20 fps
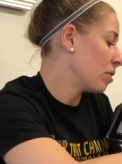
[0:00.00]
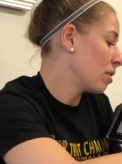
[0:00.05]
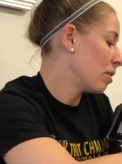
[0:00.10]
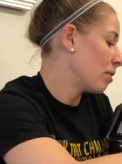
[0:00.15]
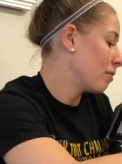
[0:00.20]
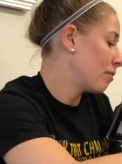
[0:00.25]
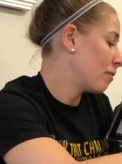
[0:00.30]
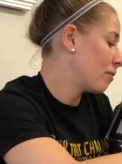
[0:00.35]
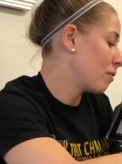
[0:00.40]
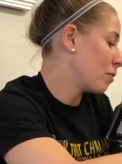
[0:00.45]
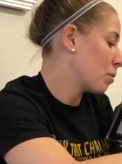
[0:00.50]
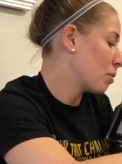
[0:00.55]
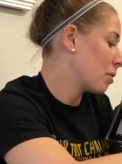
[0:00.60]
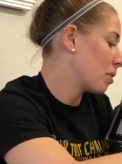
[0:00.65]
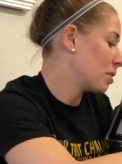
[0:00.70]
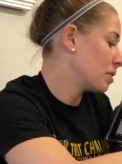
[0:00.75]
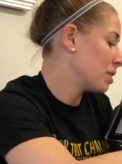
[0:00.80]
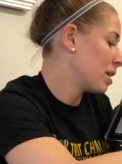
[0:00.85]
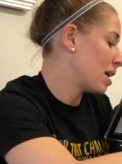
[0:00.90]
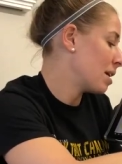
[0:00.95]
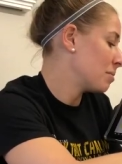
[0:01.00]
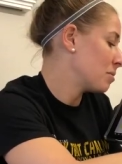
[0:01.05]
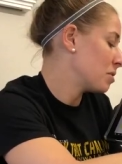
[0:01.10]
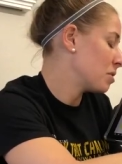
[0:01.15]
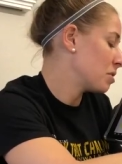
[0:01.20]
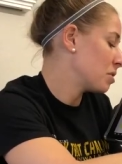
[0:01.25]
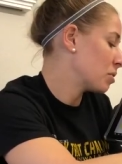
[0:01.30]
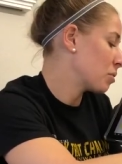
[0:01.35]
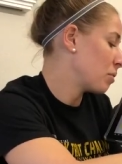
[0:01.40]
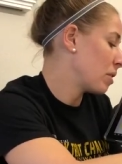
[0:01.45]
of 4 times
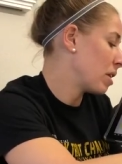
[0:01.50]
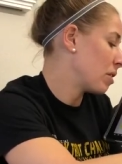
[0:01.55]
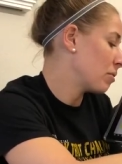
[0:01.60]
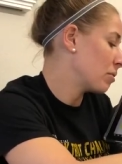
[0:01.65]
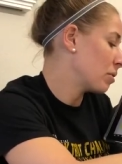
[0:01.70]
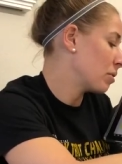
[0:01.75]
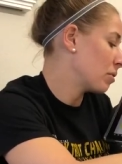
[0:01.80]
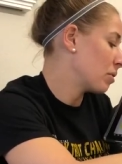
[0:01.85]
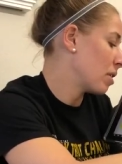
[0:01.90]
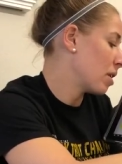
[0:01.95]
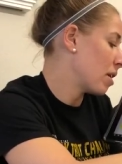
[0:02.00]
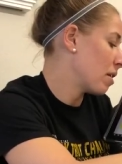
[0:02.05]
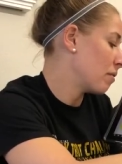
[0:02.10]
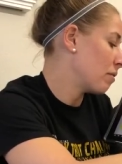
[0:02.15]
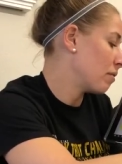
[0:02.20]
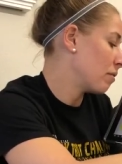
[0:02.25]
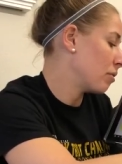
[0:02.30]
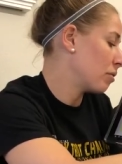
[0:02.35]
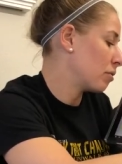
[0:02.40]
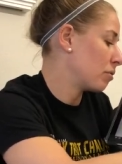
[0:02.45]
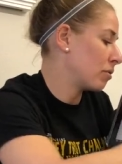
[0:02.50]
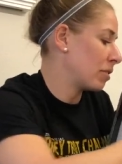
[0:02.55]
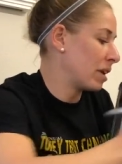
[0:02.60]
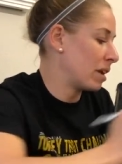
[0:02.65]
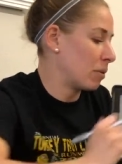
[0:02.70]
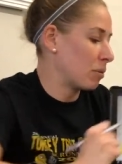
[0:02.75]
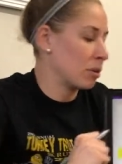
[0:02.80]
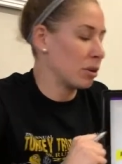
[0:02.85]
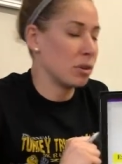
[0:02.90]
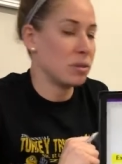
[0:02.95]
the square root of
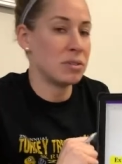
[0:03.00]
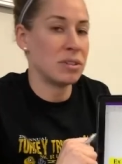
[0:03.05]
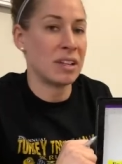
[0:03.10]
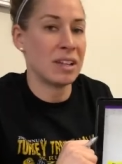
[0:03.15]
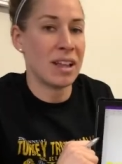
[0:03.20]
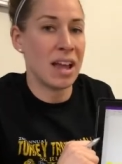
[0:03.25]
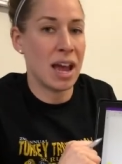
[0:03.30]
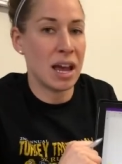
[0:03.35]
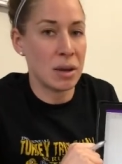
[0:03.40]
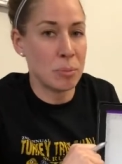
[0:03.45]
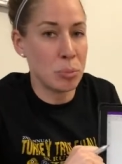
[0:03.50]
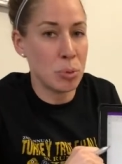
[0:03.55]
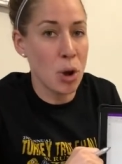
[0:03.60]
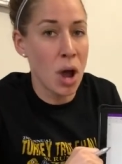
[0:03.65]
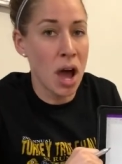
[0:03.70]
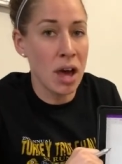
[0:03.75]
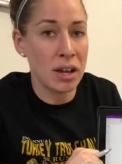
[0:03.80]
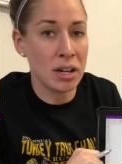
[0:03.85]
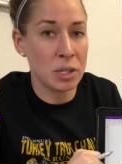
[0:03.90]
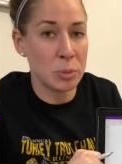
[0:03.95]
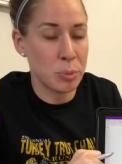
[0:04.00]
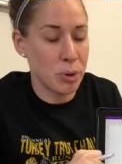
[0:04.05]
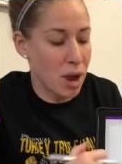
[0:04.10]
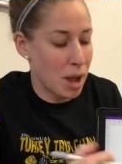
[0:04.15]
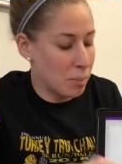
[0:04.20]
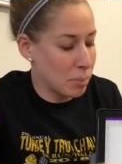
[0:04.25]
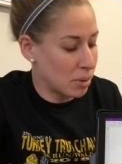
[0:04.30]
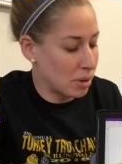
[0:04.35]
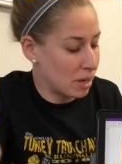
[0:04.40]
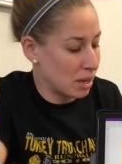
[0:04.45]
3. We're using that product
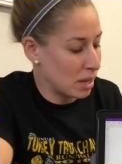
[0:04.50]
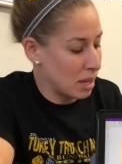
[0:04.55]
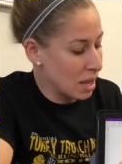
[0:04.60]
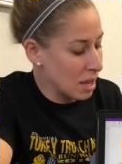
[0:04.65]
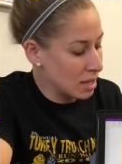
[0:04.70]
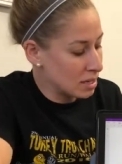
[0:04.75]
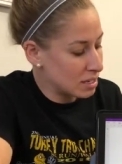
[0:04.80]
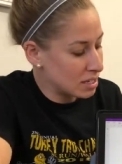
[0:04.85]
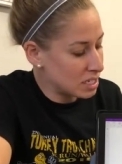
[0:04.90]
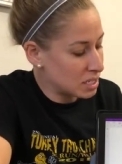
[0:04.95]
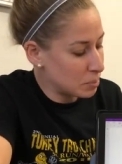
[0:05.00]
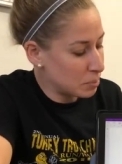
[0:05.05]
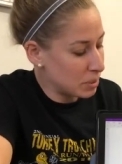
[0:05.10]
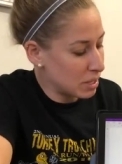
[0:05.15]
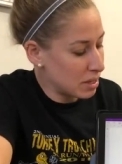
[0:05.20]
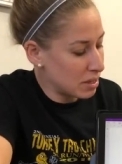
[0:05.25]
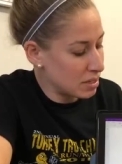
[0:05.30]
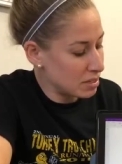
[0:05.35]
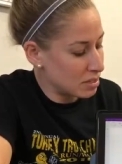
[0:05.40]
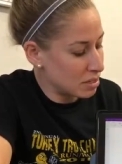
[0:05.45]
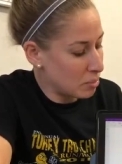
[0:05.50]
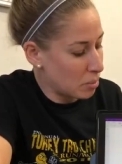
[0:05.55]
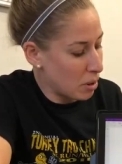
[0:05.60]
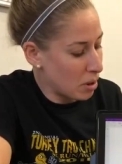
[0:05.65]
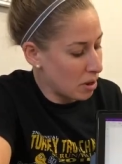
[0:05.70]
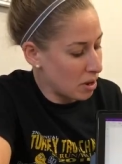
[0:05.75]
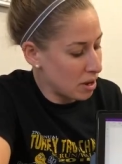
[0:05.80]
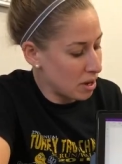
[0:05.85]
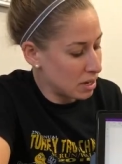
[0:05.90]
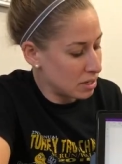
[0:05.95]
property to split this
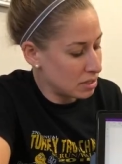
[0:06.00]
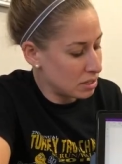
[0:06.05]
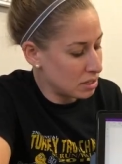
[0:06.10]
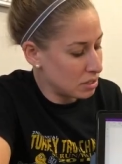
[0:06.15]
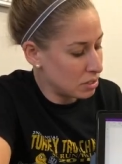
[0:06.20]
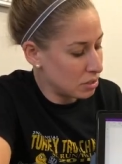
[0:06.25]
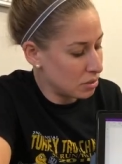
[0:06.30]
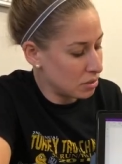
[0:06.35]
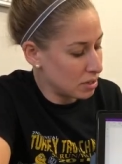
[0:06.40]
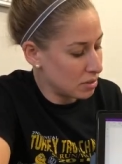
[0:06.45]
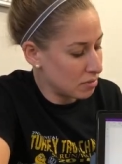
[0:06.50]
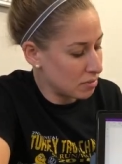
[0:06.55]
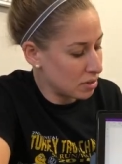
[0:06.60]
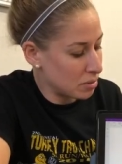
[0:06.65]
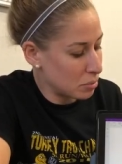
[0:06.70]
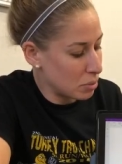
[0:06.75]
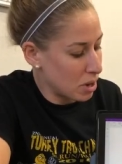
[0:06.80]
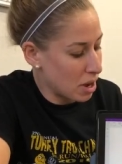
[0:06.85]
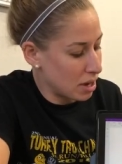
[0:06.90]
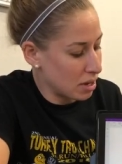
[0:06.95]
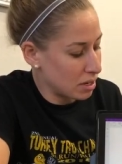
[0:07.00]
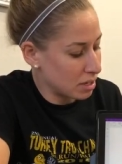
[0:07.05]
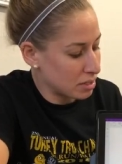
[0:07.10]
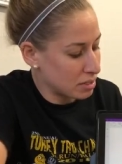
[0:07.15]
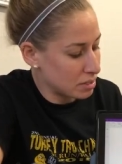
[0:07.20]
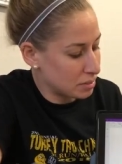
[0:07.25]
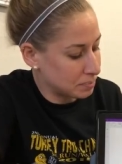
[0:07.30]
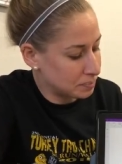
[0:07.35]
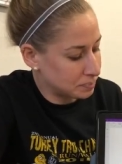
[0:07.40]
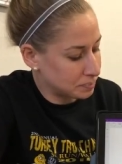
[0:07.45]
apart into two different
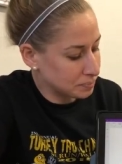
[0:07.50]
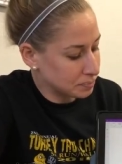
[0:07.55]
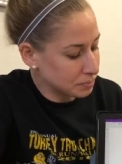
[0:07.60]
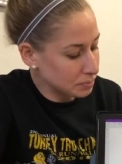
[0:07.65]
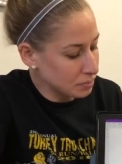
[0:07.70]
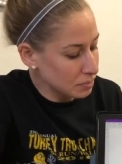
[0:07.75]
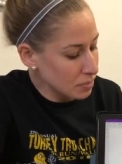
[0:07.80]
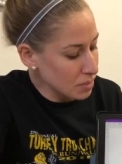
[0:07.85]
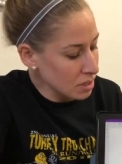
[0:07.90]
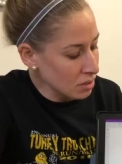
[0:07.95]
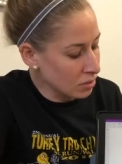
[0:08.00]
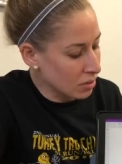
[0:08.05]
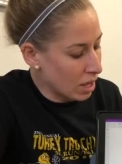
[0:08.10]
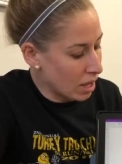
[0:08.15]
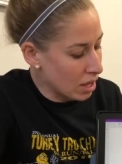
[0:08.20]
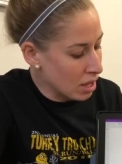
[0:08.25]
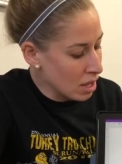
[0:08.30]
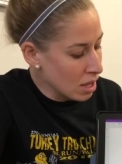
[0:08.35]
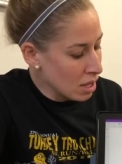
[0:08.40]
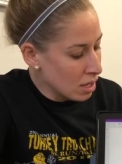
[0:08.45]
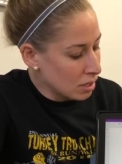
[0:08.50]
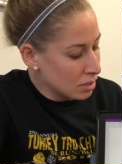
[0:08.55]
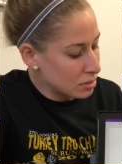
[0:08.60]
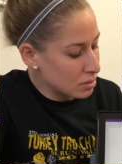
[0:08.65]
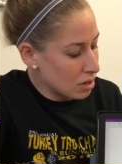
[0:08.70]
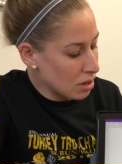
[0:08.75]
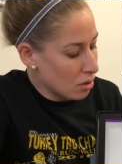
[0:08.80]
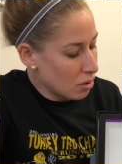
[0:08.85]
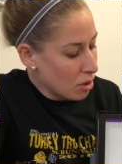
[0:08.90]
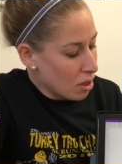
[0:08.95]
products. Okay,
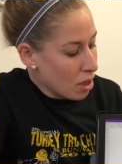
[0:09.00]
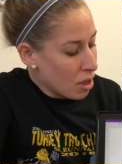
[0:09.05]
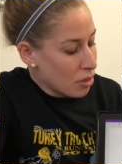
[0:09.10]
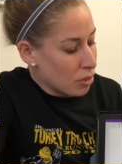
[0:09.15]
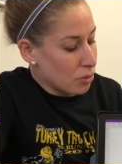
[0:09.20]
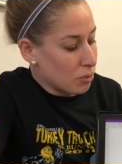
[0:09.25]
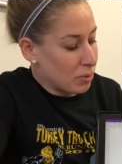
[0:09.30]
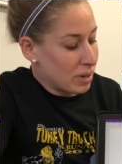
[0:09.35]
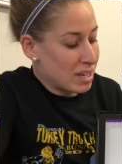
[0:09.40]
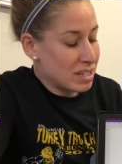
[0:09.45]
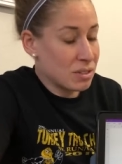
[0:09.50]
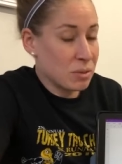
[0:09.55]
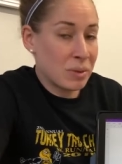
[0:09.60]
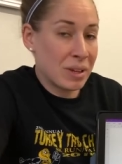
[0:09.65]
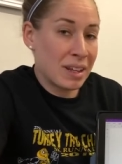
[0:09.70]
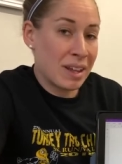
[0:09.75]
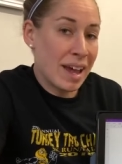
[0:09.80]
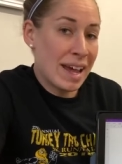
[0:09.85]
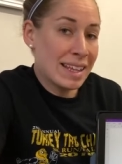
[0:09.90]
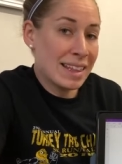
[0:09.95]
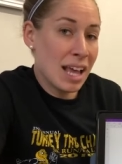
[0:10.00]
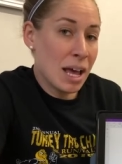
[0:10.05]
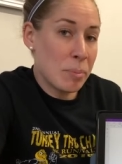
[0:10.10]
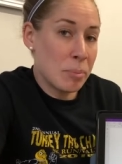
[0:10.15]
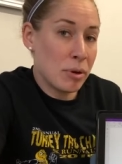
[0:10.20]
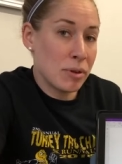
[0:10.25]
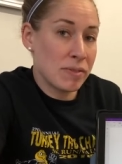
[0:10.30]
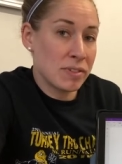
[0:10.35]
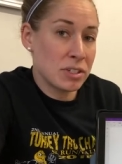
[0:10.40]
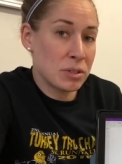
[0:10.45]
so the reason we like that
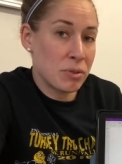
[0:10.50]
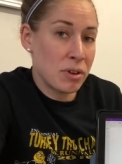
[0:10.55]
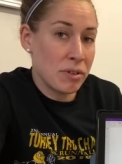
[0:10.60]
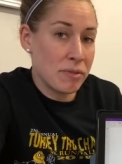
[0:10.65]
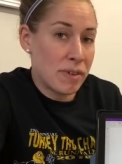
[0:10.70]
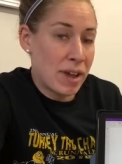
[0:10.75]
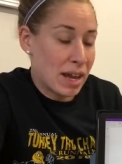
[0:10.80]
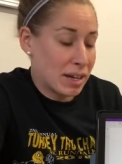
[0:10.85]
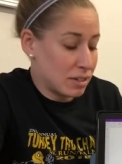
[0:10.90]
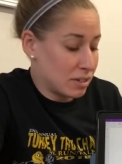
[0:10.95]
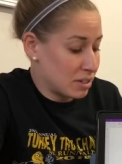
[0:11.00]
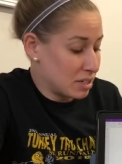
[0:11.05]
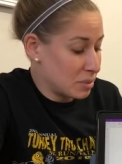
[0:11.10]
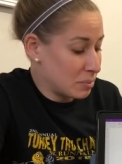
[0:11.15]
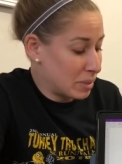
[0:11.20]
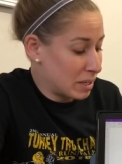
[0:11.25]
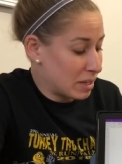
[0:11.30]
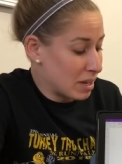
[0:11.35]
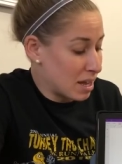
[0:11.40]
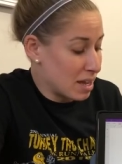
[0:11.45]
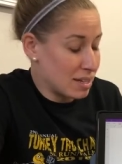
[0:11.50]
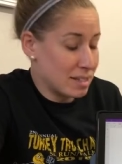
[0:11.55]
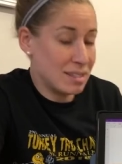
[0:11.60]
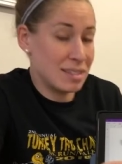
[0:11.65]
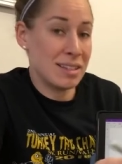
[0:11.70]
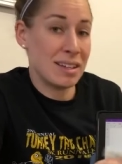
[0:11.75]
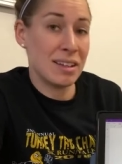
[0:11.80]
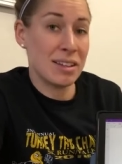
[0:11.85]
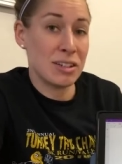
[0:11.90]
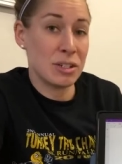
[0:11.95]
perfect square factor is
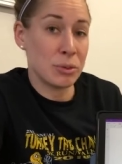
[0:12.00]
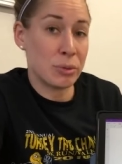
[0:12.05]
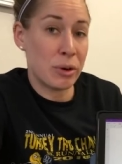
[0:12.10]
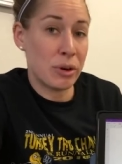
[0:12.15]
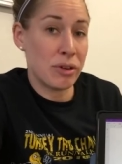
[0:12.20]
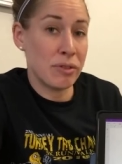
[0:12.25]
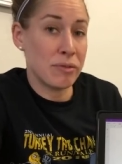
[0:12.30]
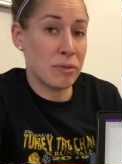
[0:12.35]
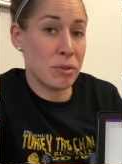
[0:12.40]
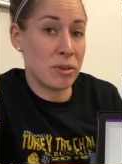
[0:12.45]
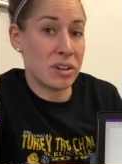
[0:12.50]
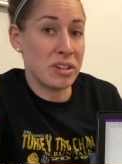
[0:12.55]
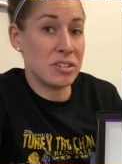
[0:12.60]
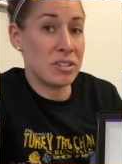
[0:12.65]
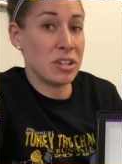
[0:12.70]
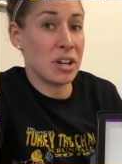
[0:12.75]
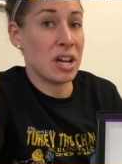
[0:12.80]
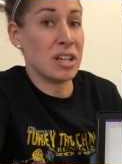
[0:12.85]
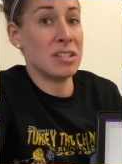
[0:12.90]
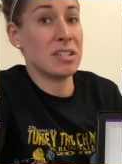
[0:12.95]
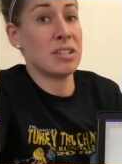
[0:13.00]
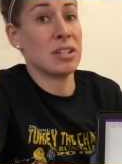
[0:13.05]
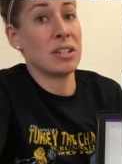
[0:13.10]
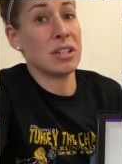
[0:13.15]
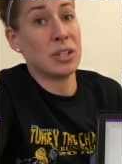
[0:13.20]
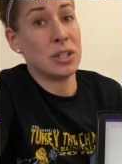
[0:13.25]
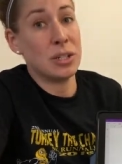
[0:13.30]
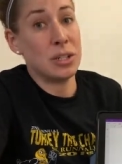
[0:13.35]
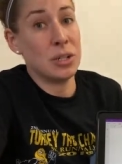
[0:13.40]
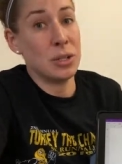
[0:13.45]
because the square root of 4 is just
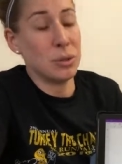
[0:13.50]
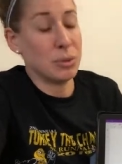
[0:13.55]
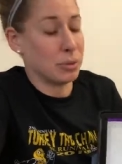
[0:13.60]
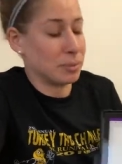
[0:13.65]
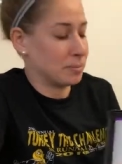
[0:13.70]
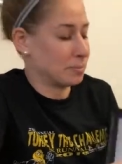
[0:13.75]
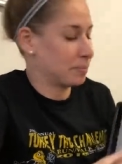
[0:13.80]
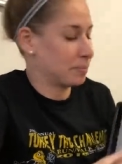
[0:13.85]
2.